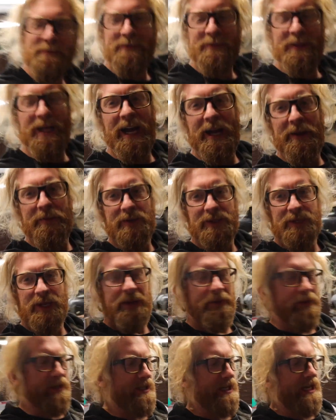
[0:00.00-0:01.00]
nah, it was
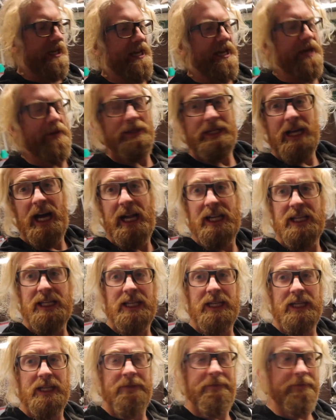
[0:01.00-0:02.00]
a
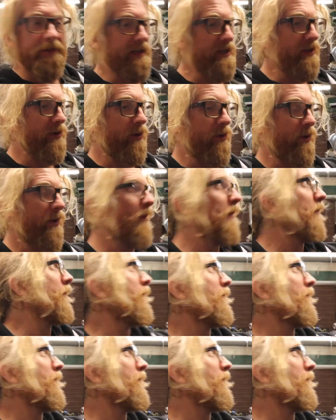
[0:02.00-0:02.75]
handy video